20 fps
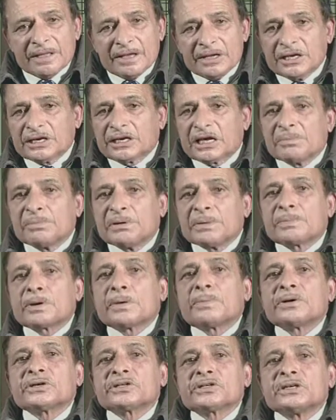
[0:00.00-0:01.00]
He can be
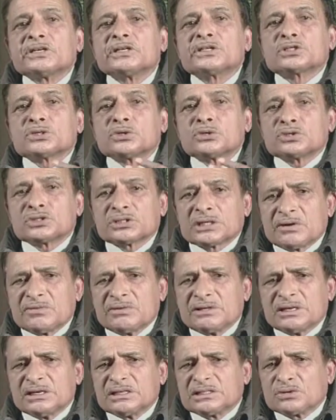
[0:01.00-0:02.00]
professionally so
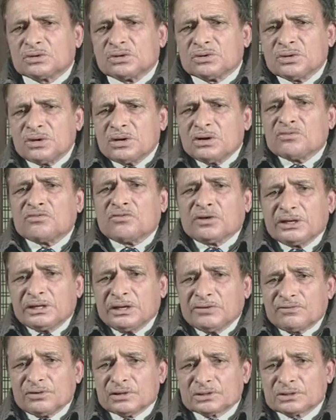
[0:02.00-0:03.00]
sound and so
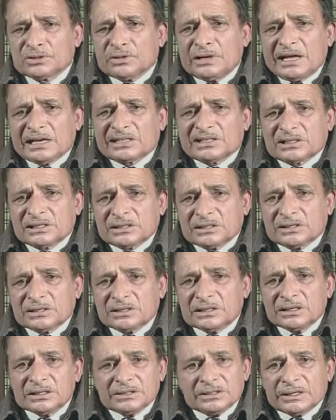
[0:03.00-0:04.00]
wonderful, so excellent,
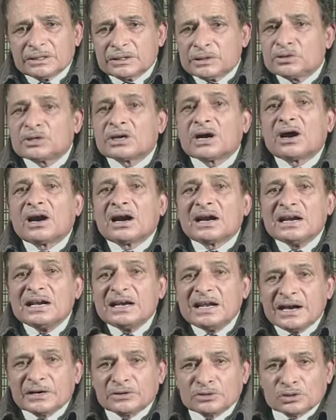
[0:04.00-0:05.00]
that he would hardly
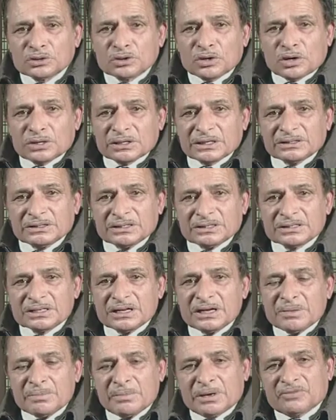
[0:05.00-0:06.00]
like to talk to others.
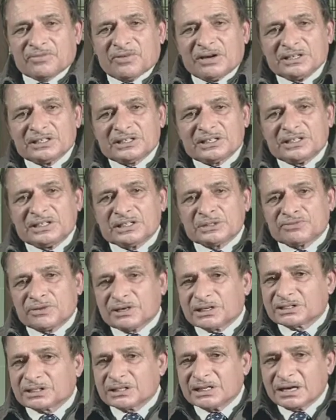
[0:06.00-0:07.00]
But once he is
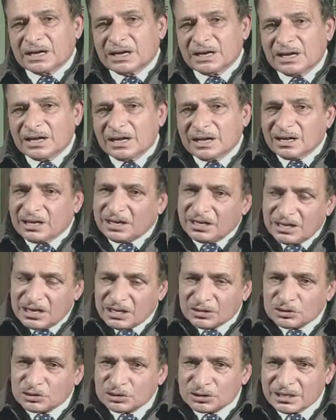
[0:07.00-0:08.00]
functioning in
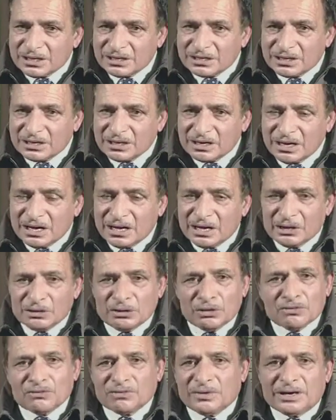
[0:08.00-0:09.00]
a society,
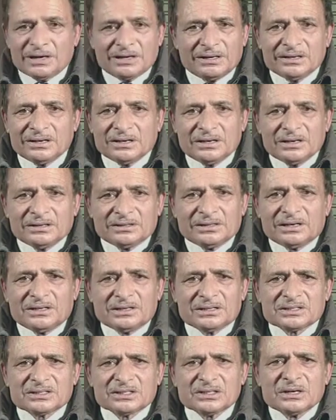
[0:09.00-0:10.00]
you'll find that
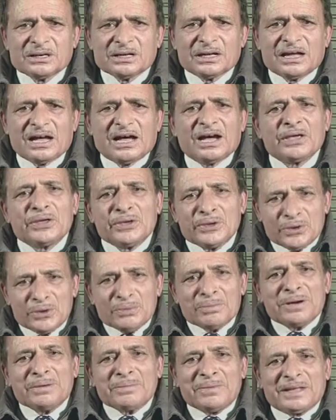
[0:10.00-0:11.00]
is a
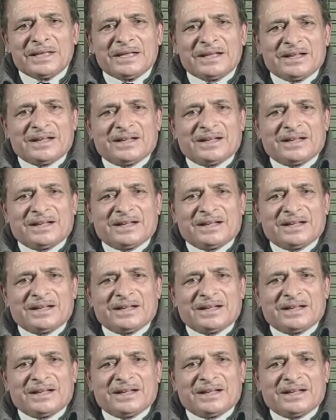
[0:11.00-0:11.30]
human being.